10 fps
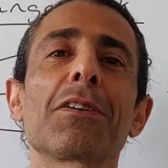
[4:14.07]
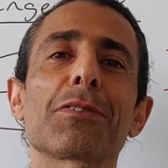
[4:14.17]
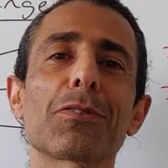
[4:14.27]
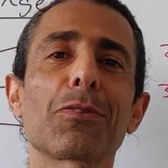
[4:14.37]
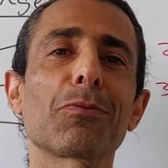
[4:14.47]

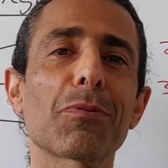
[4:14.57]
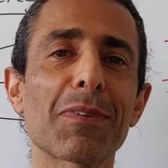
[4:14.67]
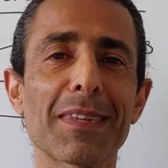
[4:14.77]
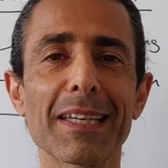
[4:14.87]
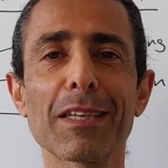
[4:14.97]
So
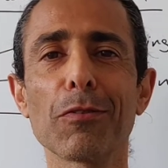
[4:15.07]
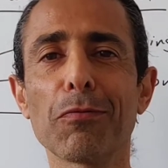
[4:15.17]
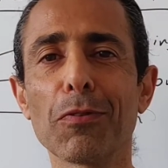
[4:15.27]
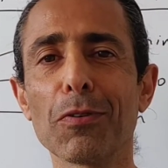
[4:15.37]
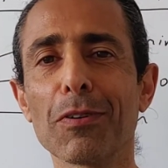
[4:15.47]
thank you
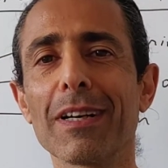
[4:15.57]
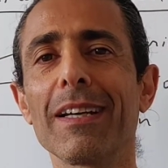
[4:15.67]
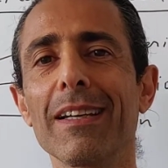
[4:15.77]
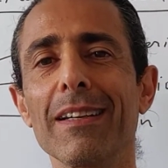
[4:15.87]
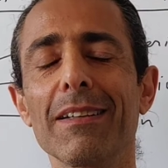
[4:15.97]
for
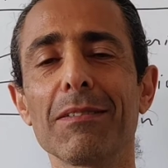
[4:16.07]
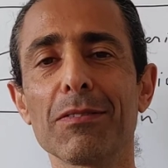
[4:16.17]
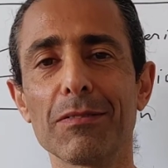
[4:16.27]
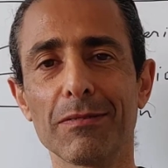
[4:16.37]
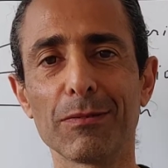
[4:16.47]

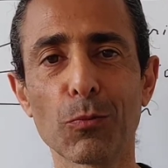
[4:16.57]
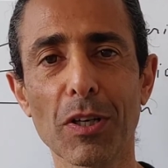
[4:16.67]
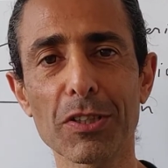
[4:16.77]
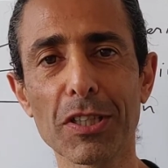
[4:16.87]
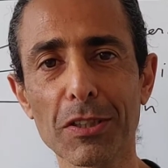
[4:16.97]

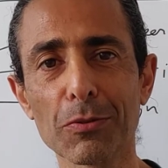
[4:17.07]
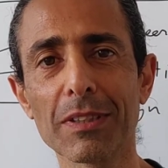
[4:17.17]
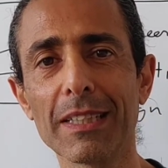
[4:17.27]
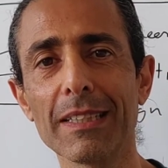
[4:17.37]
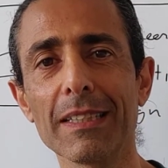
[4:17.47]
watching
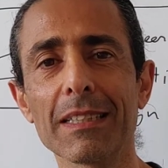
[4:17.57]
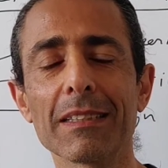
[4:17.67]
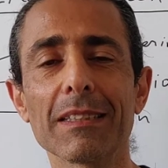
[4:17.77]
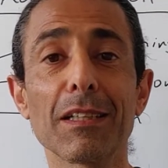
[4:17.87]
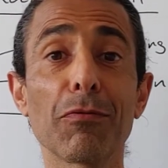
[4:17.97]
today.
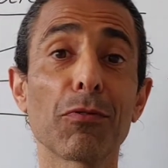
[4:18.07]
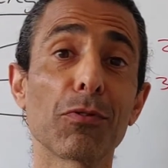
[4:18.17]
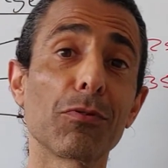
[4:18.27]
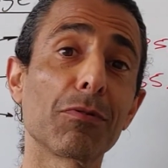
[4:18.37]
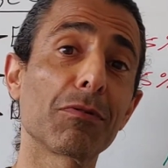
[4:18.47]
If
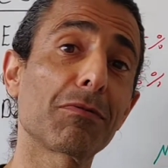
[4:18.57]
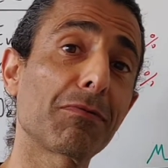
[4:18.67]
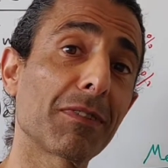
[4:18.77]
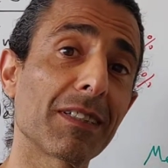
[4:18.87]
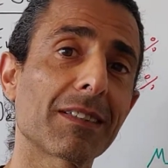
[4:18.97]
you
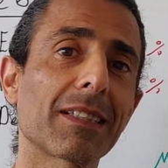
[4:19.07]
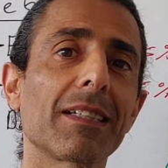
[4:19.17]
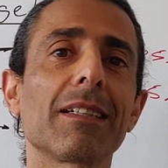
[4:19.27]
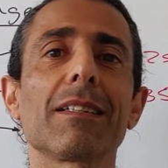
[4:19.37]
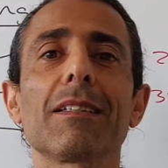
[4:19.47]
felt
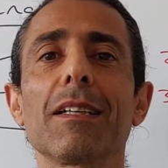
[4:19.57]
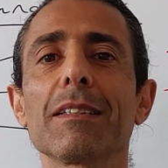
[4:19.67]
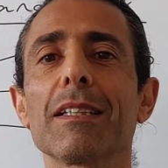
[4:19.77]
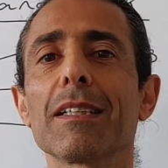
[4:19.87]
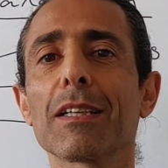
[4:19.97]

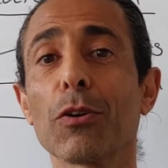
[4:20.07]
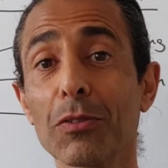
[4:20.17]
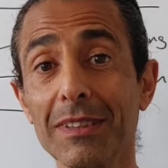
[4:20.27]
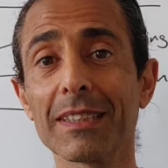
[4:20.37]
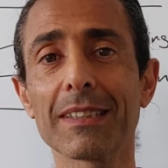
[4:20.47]
the
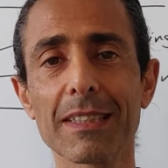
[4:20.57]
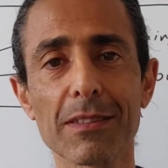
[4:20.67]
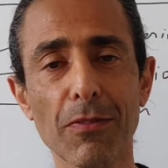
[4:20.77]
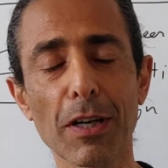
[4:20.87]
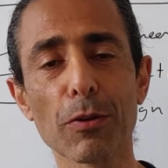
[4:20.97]
content is
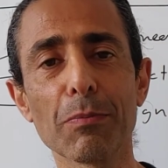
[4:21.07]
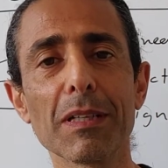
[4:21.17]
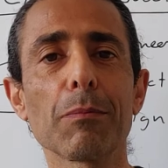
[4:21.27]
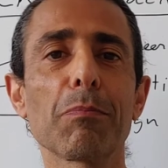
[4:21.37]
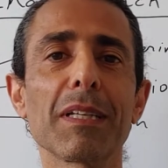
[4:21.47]

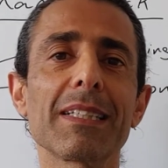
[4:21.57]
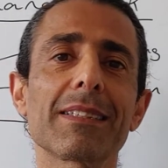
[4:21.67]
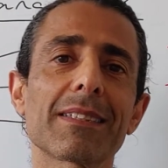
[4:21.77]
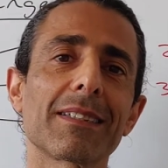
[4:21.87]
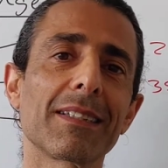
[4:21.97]
valuable,
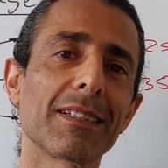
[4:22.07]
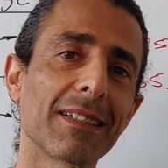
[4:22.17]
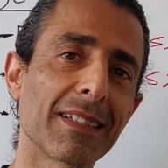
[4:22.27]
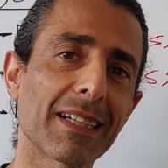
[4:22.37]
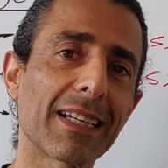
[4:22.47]
please
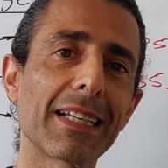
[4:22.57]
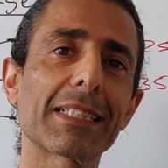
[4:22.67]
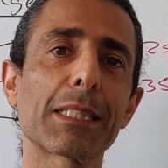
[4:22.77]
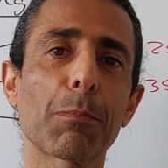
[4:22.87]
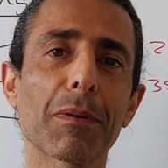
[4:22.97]
click
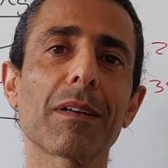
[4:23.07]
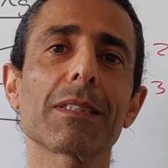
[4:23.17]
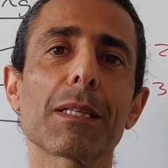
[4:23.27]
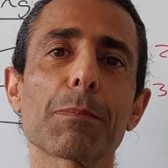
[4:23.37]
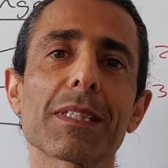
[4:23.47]

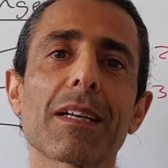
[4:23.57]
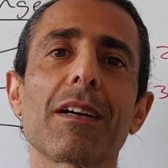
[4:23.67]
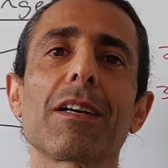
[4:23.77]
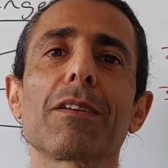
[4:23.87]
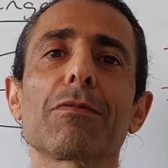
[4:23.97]

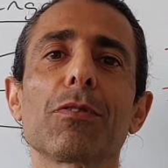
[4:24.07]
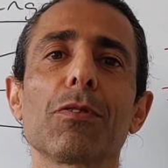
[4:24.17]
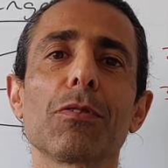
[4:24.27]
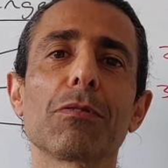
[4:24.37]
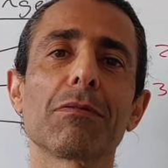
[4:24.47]
subscribe
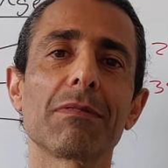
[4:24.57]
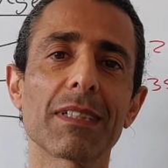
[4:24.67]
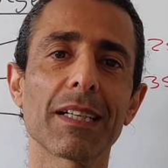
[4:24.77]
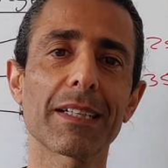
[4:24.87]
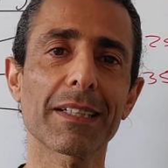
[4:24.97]
or
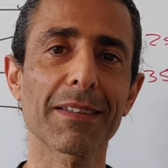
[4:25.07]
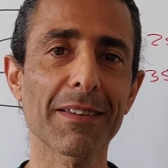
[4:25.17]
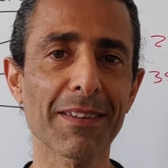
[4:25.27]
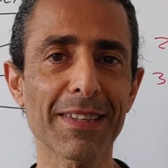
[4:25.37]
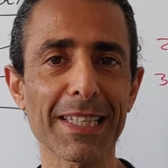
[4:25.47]
like.
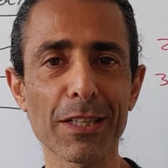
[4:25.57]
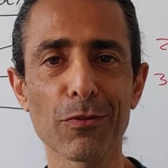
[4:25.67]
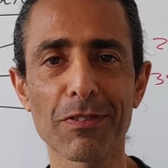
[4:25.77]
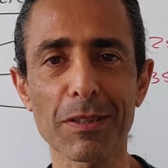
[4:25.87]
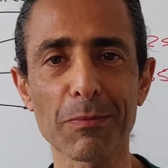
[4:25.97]
Thank you
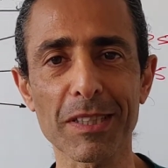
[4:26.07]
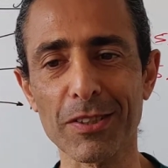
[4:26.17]
very much.